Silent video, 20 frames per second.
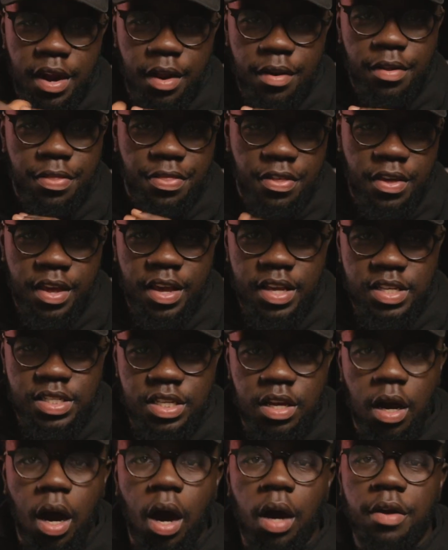Another thing is
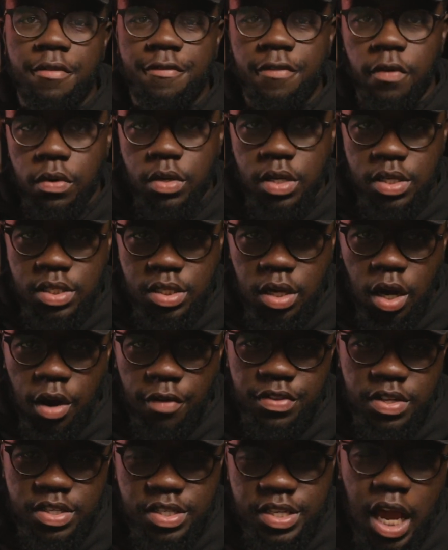the autofocus
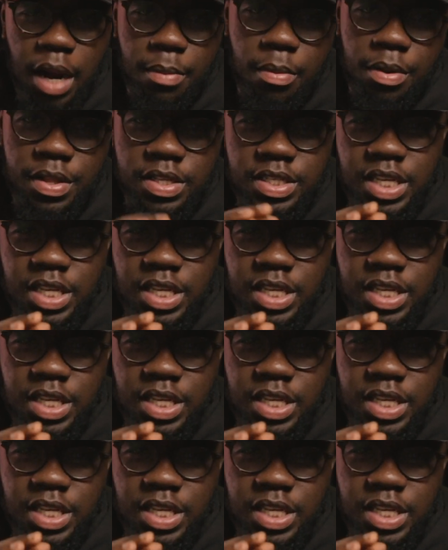of this camera.